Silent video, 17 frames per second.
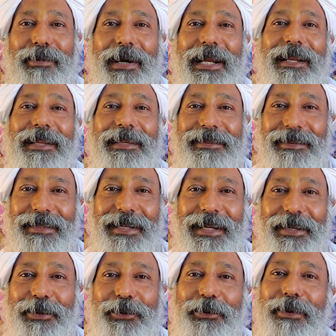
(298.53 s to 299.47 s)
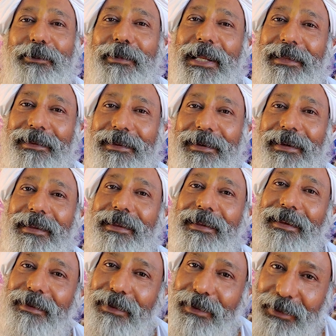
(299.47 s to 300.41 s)
by listening to the mantra
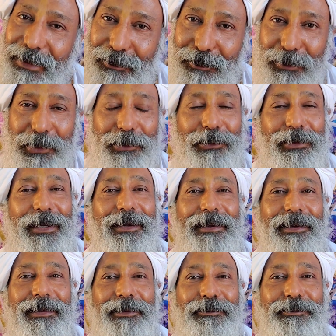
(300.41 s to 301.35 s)
the music.